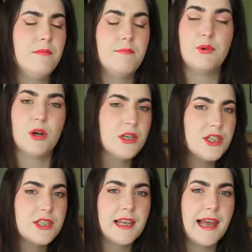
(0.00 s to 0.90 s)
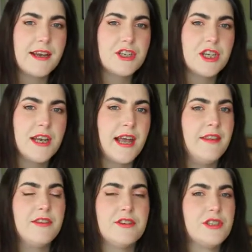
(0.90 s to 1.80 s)
brush selection,
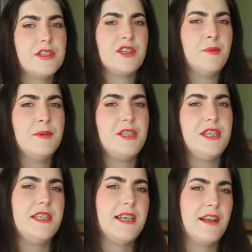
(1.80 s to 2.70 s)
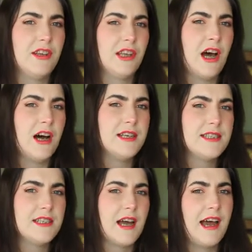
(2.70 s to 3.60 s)
and there's just so much detail
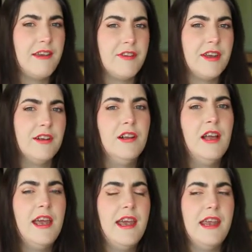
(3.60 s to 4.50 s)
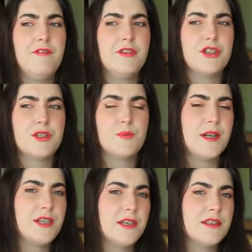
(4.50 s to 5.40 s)
lost, I feel, if you're just
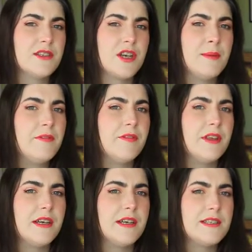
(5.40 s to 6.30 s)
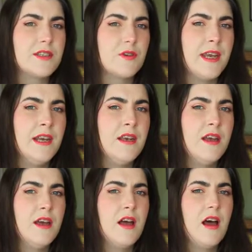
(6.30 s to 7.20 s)
watching a stream of the screen.
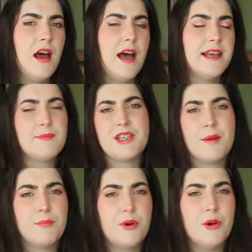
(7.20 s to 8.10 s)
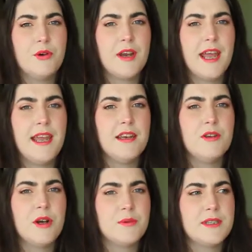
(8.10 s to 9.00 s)
Especially on Procreate,
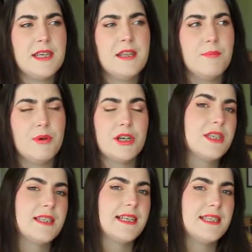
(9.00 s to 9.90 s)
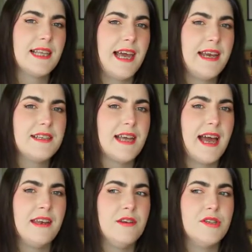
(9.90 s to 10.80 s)
you don't see the brushes I select
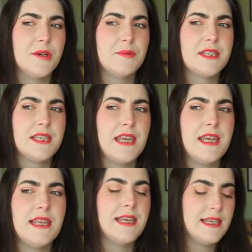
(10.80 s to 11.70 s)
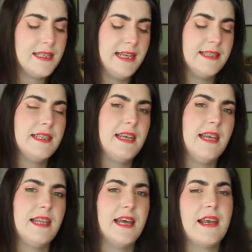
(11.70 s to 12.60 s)
and you don't see the
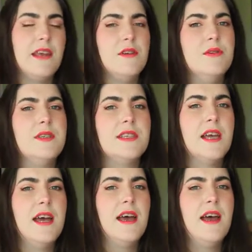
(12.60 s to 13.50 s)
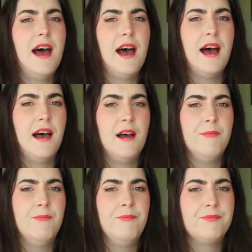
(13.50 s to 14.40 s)
intensity that I use.
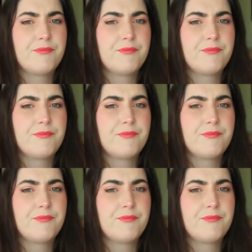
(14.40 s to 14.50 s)
And